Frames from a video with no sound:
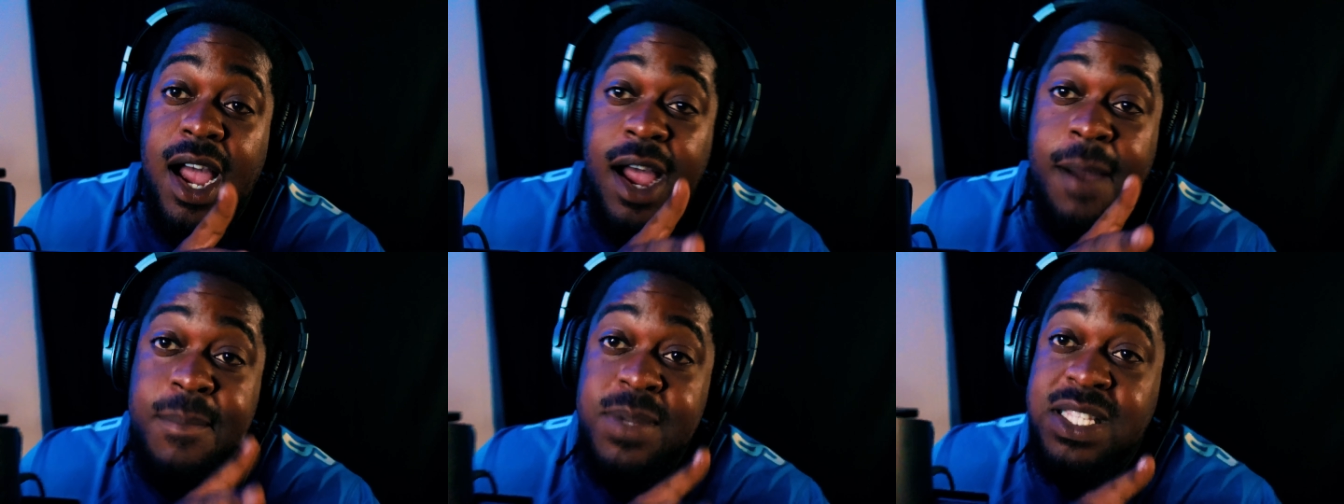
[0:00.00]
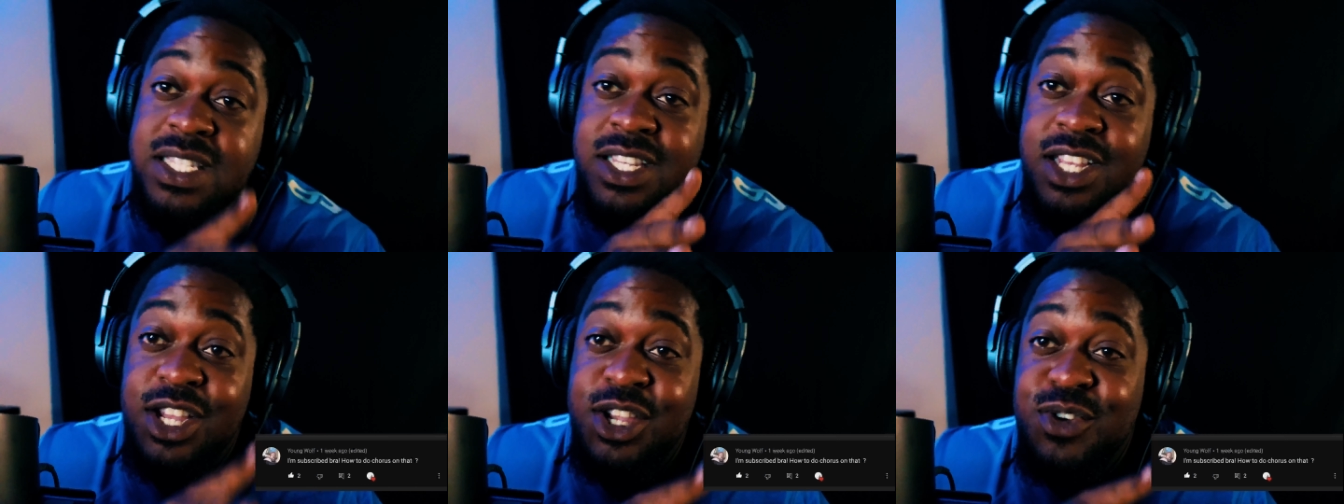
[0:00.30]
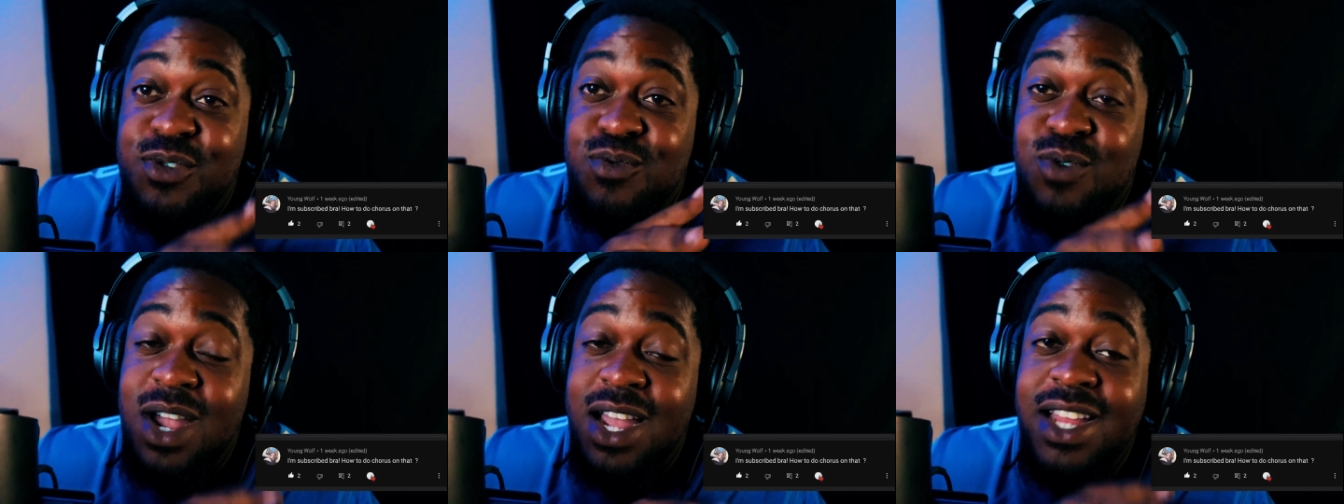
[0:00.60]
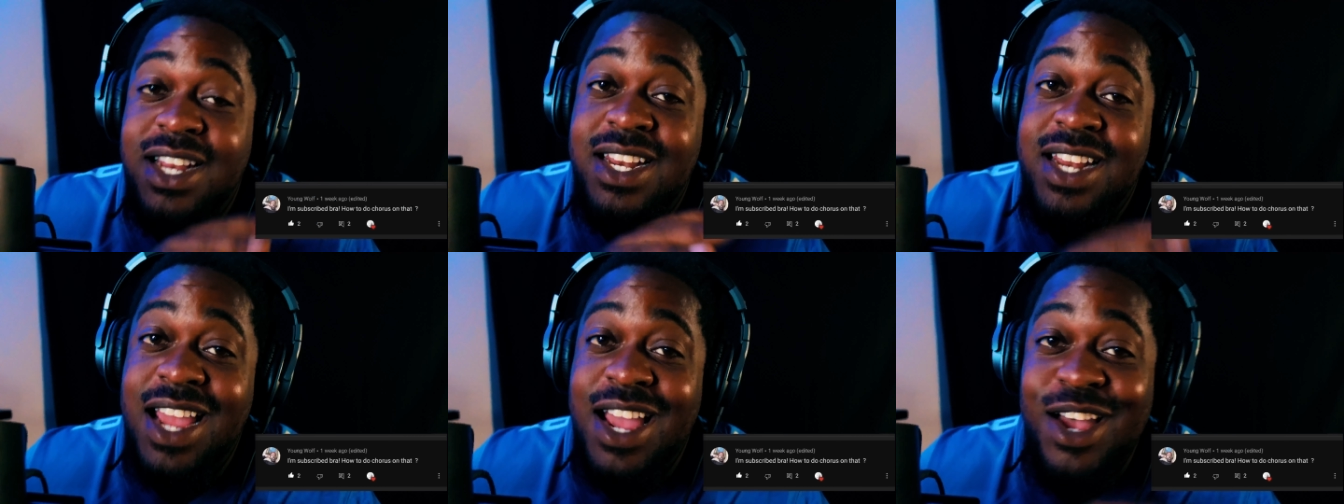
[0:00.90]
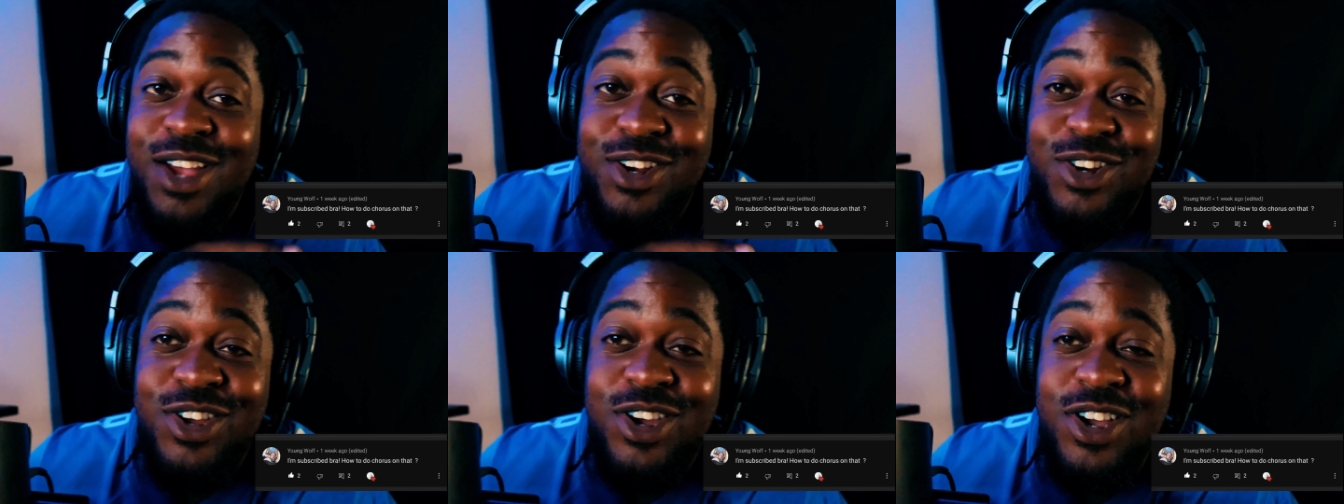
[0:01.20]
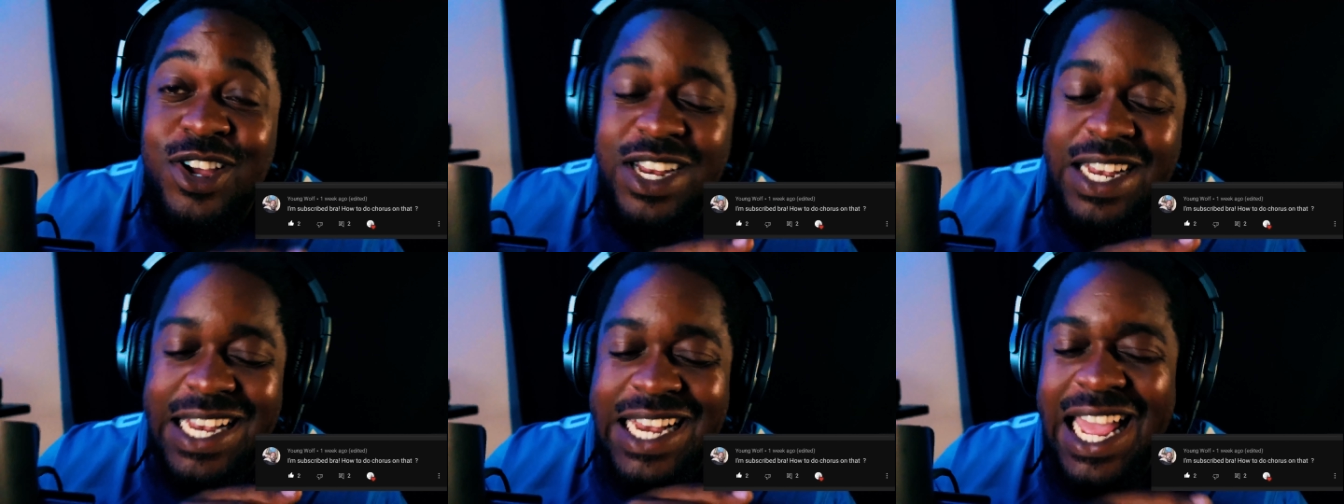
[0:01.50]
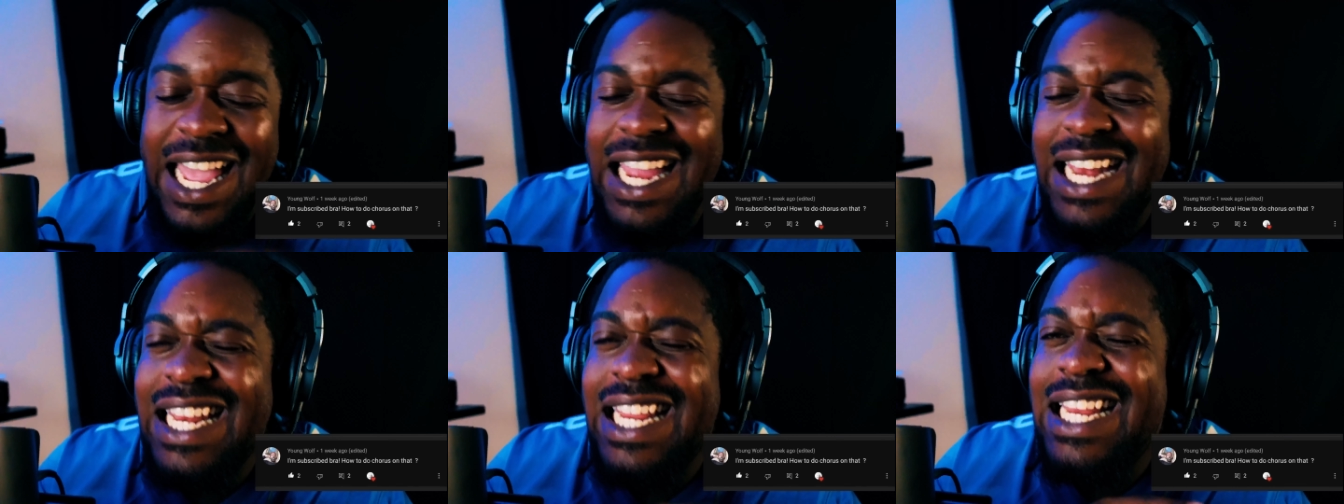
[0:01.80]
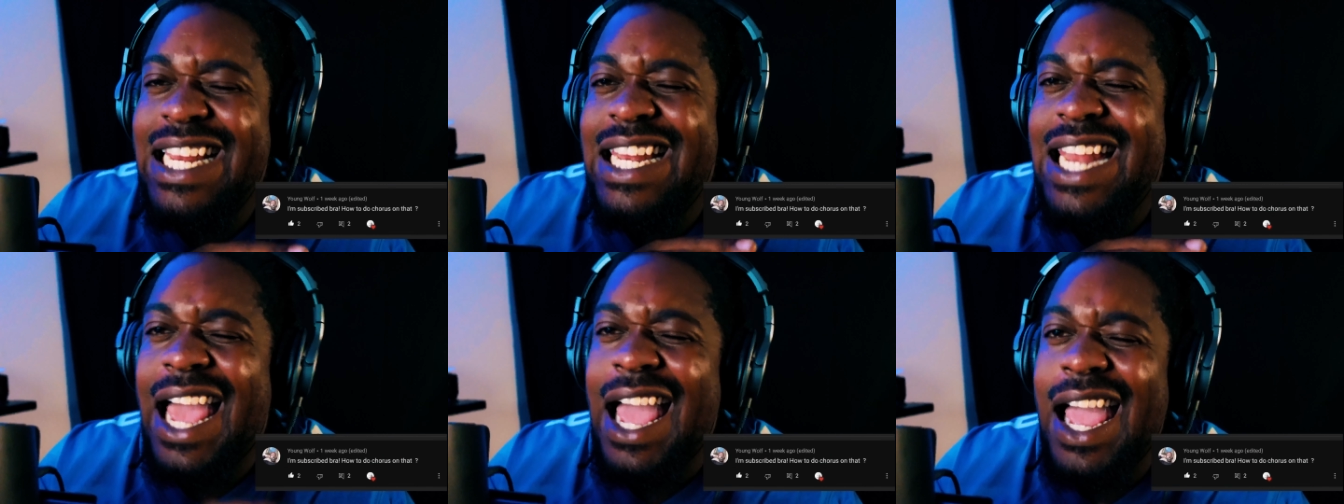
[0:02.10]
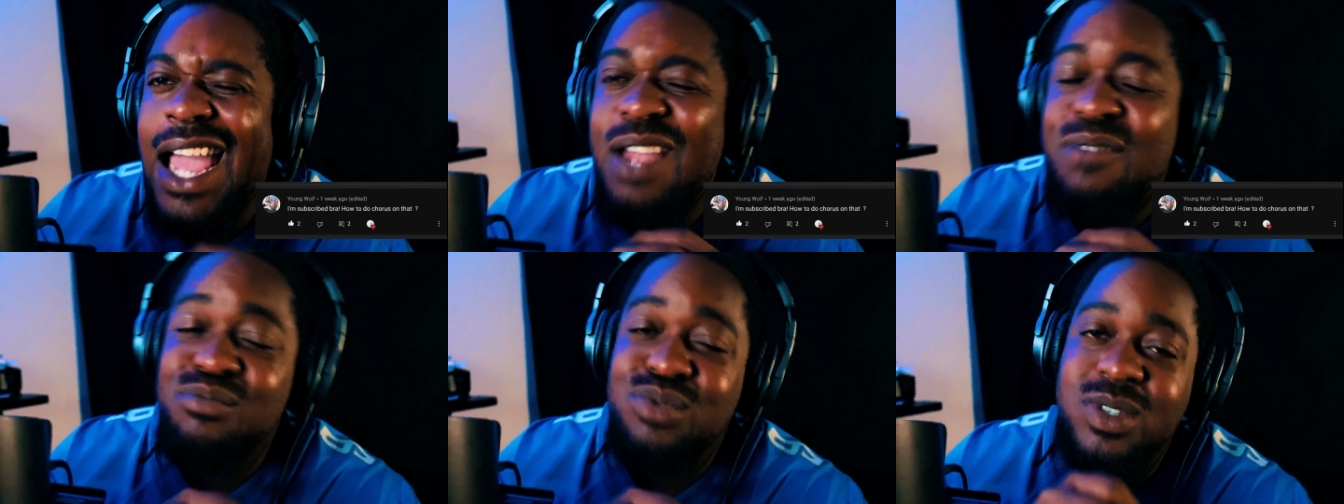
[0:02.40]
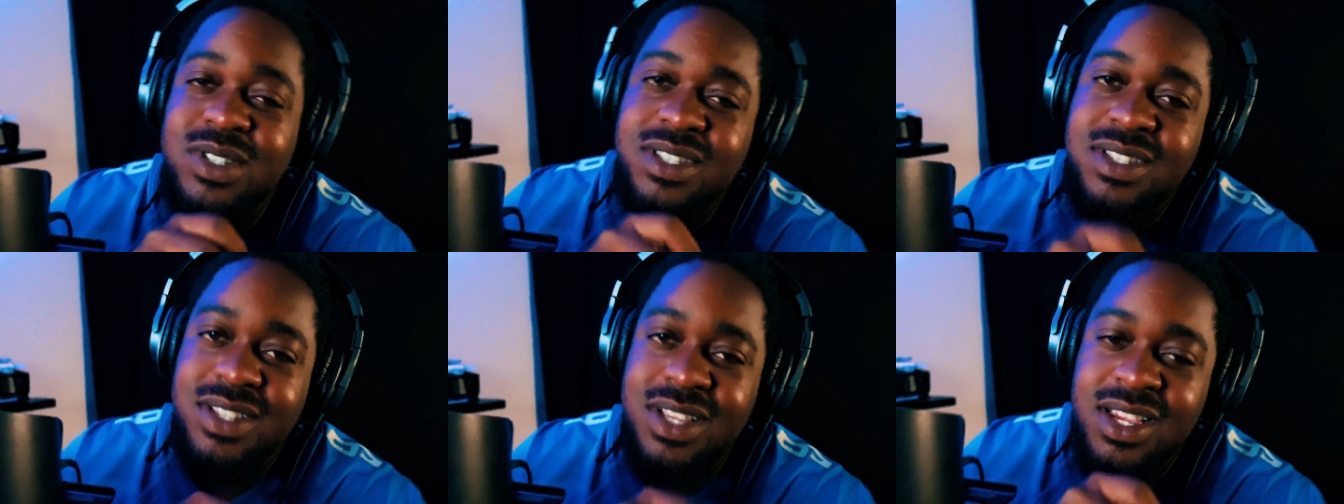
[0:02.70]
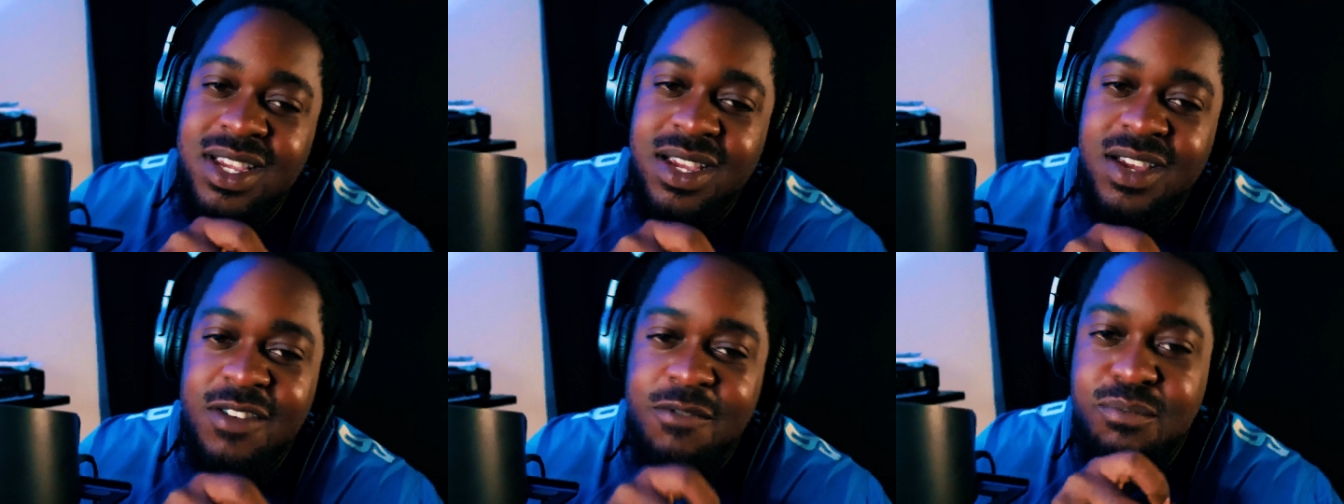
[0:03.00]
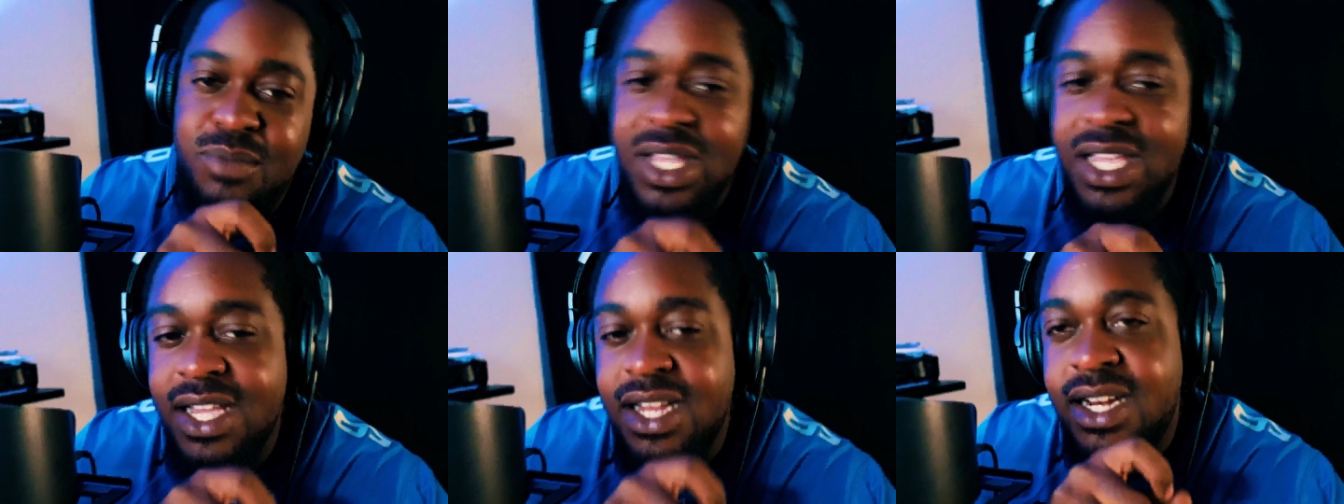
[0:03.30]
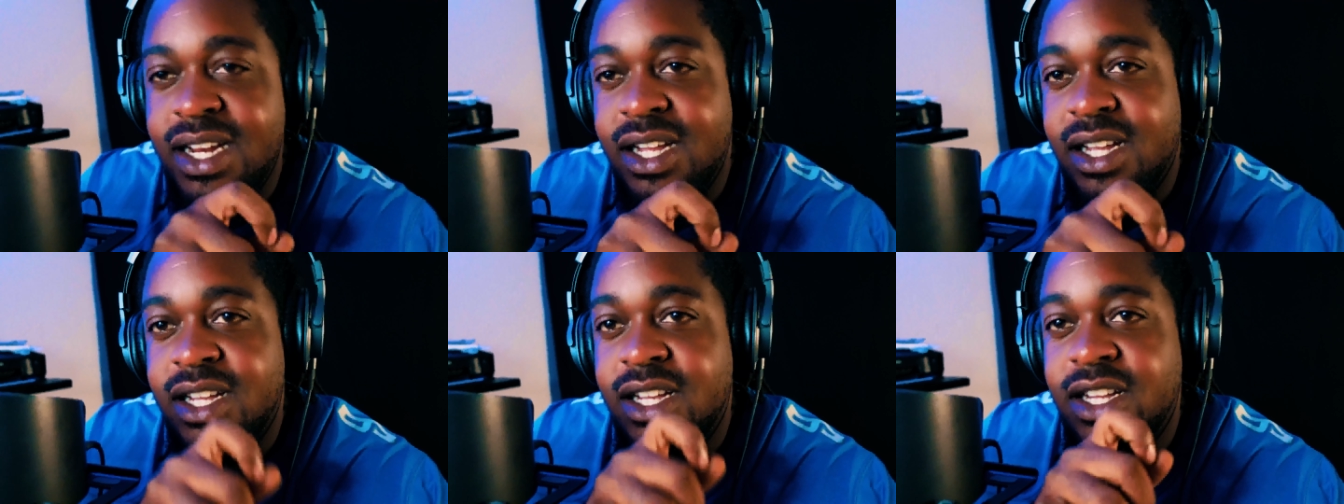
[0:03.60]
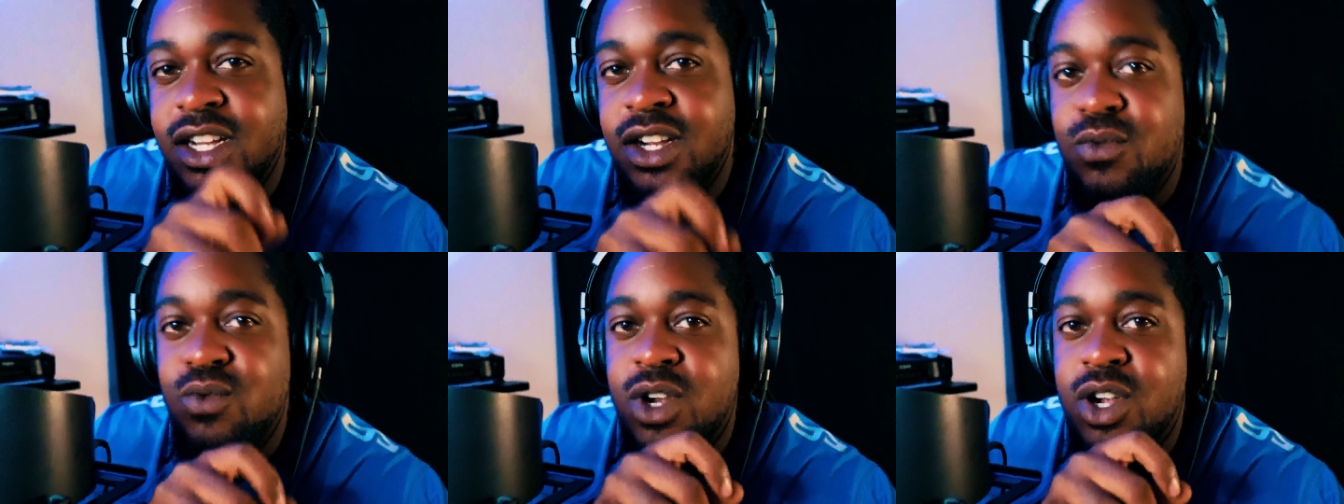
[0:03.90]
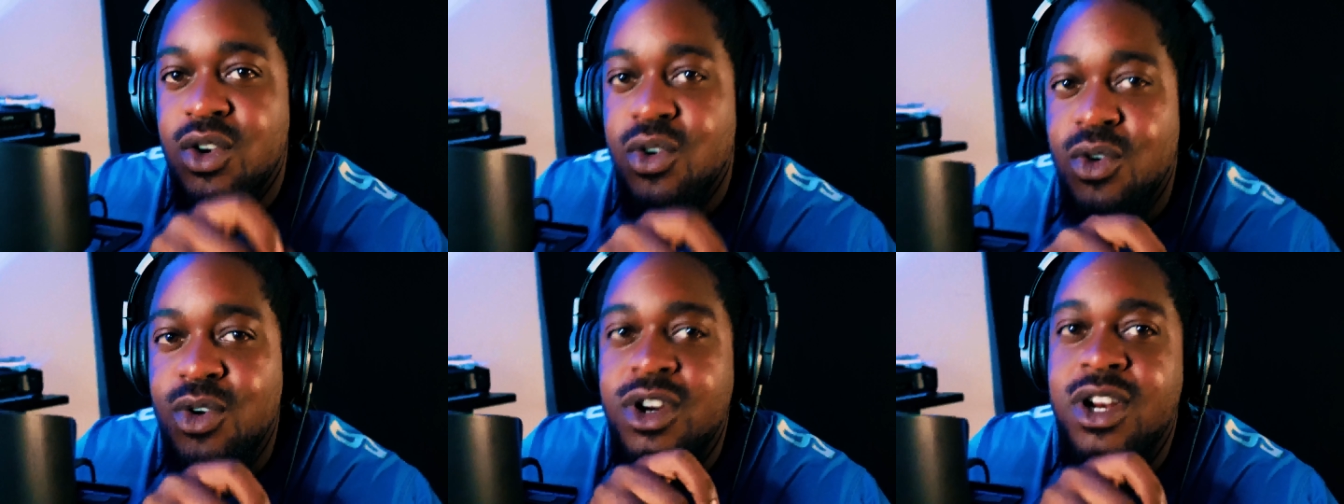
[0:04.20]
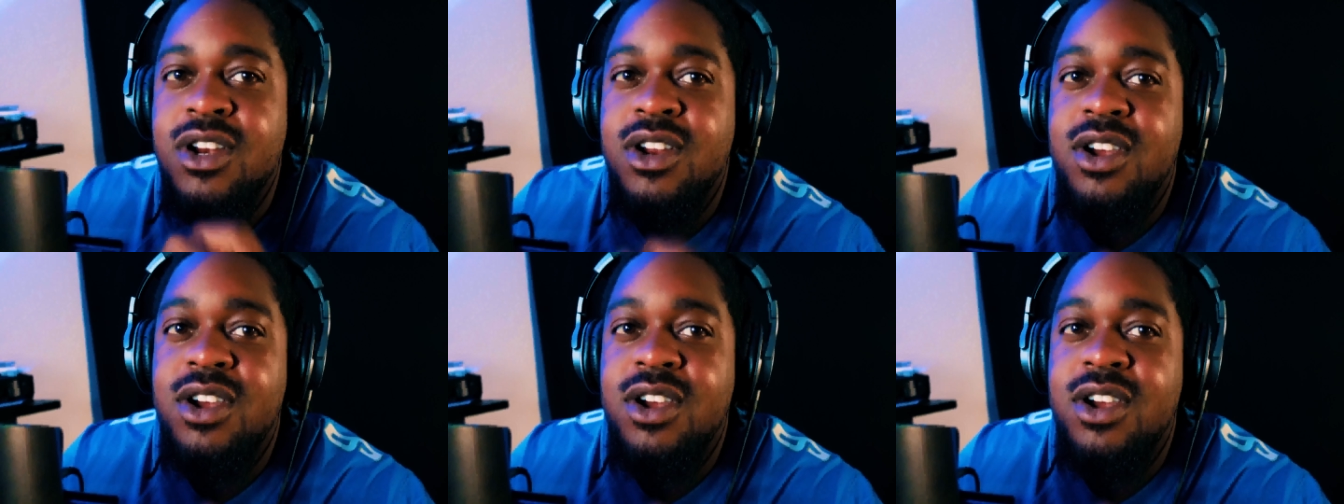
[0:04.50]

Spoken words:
I'm gonna tell you right now, dog, 99% of being a good recording